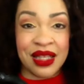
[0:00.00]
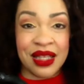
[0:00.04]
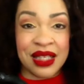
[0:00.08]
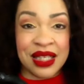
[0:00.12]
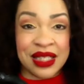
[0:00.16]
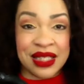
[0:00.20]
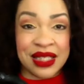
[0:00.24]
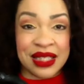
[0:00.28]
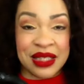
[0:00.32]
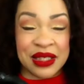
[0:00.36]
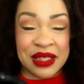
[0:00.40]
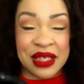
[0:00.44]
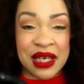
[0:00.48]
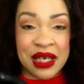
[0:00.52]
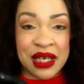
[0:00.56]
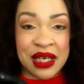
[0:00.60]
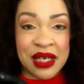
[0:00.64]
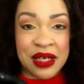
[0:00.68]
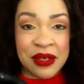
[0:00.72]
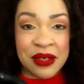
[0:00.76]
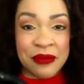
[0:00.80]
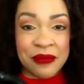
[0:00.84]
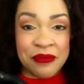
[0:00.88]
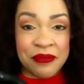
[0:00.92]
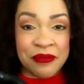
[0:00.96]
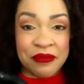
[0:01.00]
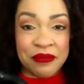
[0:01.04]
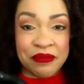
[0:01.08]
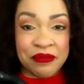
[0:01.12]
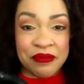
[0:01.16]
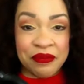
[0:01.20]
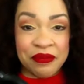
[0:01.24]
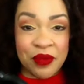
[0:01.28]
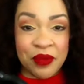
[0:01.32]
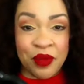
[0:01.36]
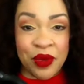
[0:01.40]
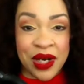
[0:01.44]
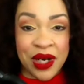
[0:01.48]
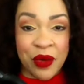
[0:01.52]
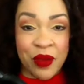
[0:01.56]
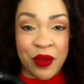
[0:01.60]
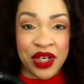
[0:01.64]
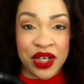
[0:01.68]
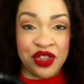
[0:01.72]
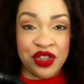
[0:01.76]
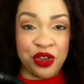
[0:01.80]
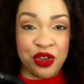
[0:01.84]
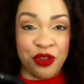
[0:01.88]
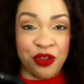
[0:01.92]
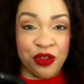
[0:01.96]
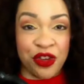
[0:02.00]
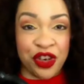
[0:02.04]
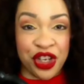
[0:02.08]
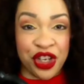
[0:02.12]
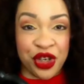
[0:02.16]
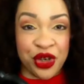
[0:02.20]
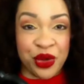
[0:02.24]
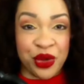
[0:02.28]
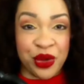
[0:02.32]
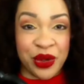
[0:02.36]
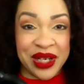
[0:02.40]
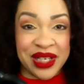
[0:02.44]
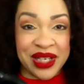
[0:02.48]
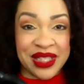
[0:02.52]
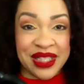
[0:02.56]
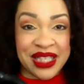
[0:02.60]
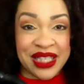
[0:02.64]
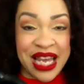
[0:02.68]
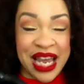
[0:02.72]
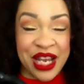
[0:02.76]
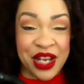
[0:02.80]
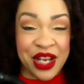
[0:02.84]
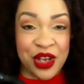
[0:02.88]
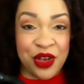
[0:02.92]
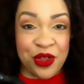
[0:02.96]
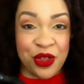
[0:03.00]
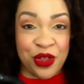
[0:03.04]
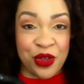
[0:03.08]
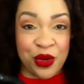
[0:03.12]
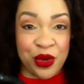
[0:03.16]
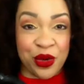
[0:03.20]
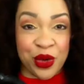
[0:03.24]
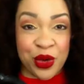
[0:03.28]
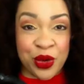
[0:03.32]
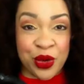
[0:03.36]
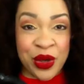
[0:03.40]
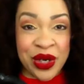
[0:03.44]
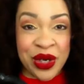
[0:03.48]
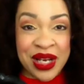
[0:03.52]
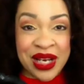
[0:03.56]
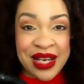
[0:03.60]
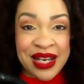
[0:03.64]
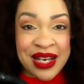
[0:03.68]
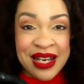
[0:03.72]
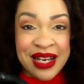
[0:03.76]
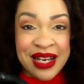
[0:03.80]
Listen, what I want to do for you is take you through